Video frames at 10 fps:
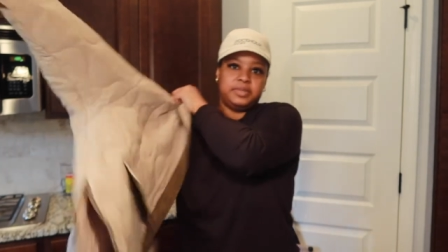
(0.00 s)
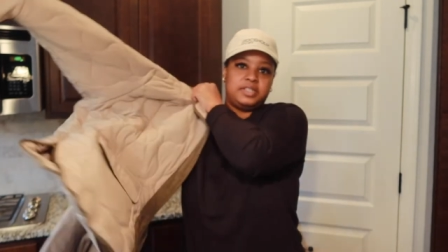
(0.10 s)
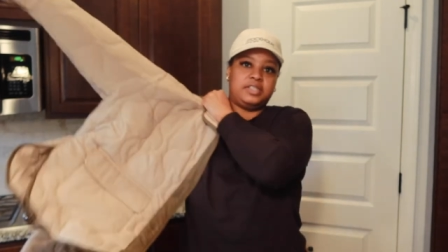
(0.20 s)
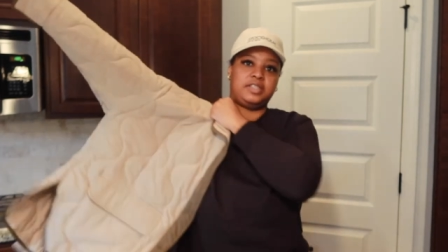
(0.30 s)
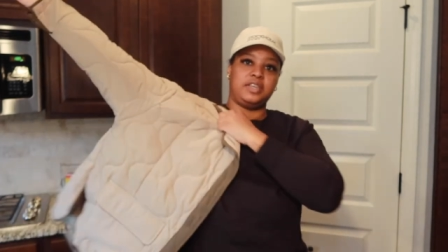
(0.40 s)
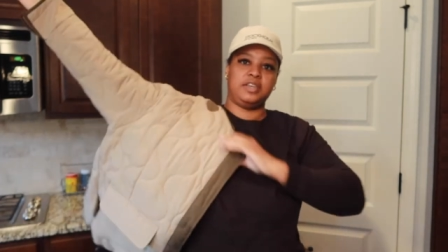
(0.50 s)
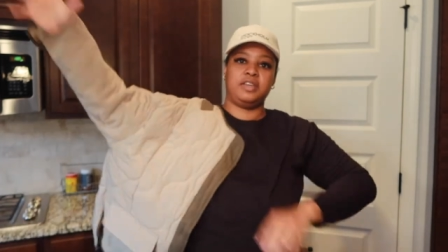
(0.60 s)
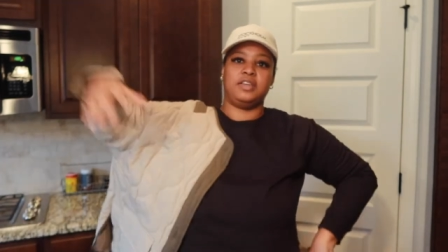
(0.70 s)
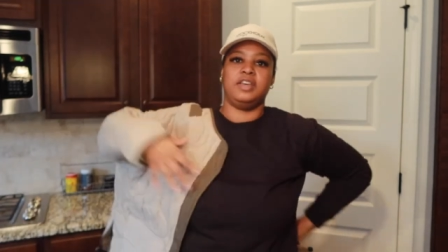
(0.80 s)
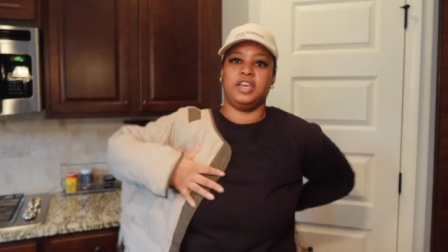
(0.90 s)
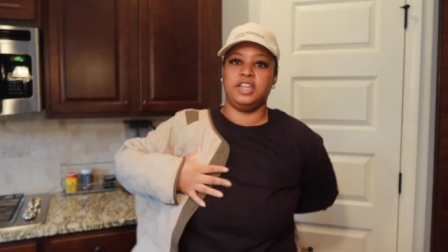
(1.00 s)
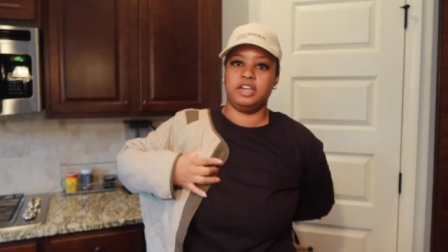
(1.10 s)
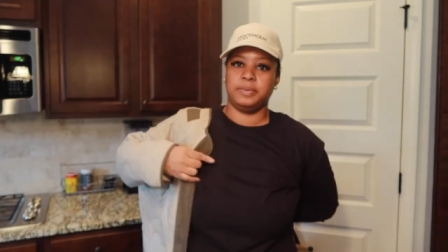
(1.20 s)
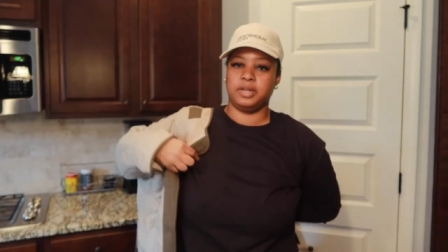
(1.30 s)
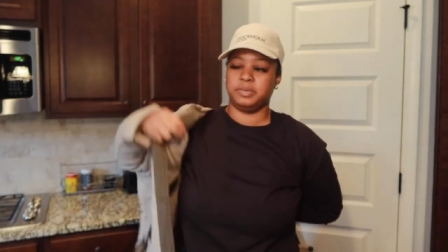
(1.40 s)
me see and
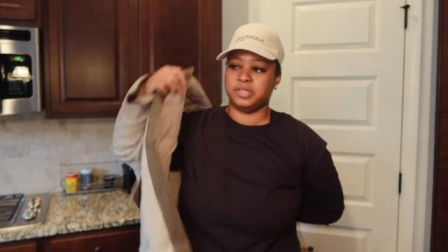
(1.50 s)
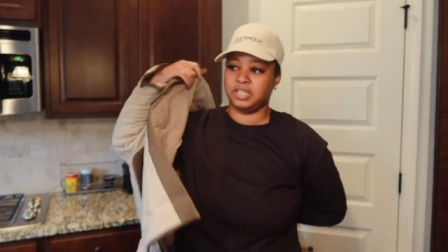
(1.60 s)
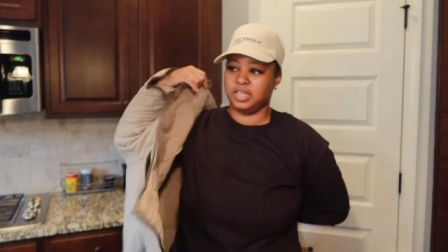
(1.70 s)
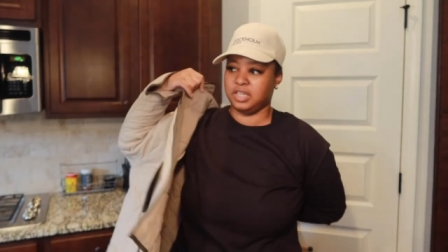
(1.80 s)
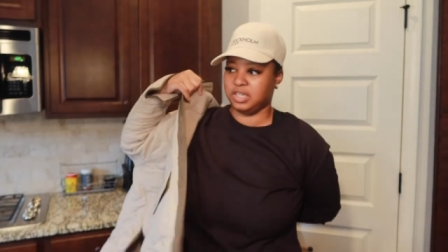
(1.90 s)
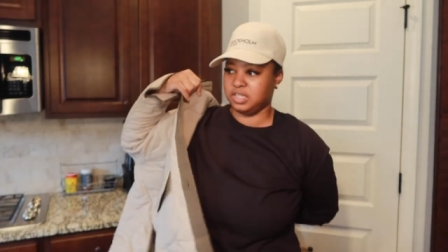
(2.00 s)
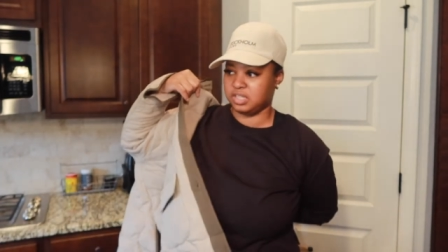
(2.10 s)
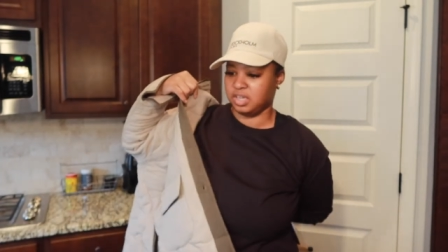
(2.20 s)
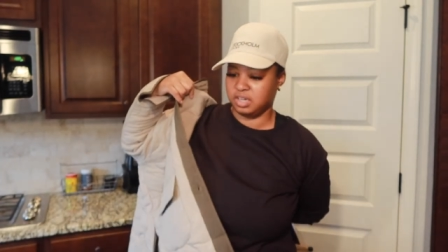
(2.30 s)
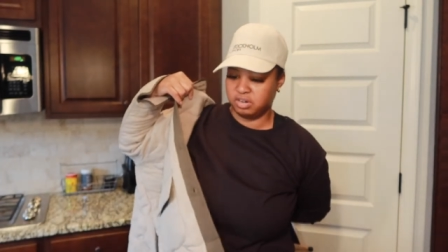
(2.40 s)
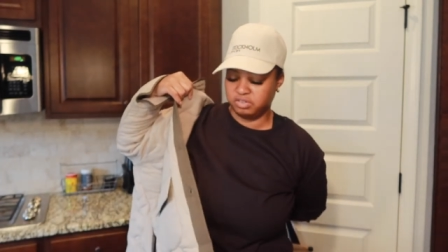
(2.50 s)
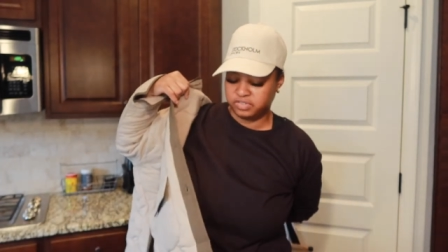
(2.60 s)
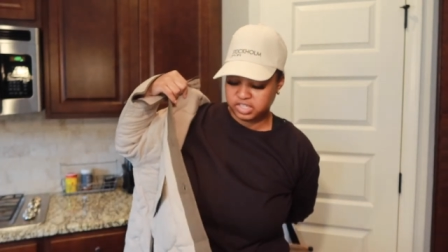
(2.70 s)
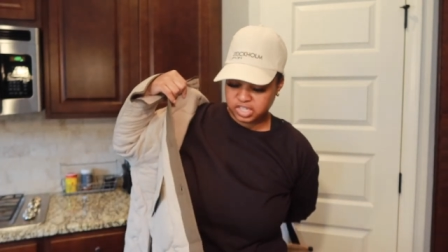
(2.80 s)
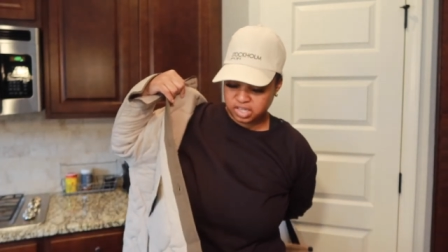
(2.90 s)
everybody was saying that it's like
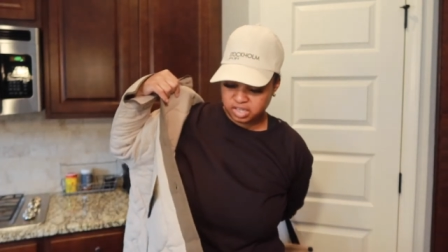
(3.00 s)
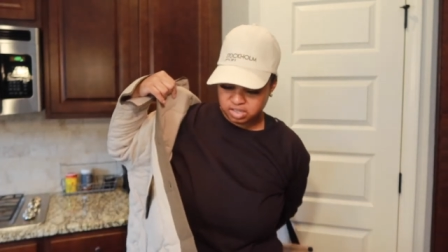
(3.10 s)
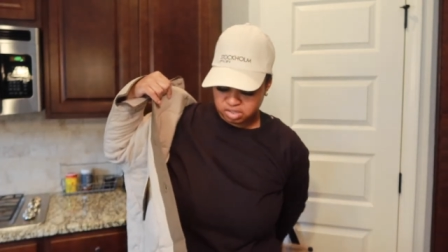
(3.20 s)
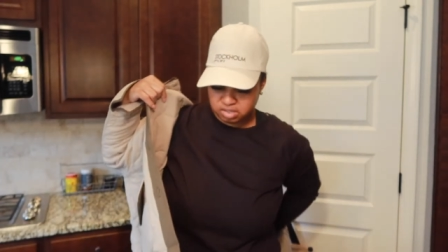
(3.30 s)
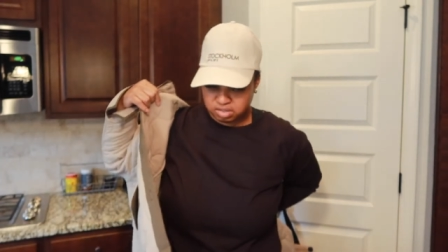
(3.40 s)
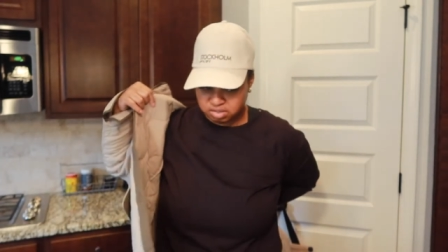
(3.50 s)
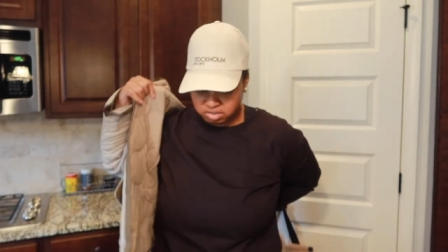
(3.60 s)
oversized